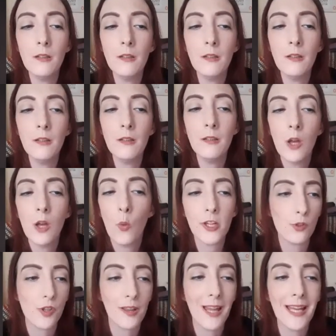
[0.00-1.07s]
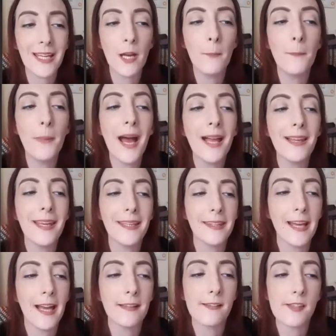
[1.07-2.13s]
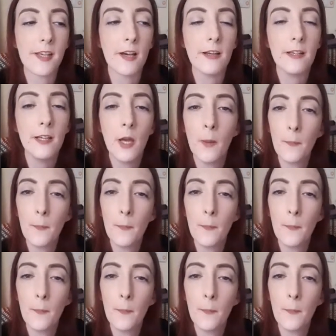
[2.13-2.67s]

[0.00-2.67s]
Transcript: And as you can see there, it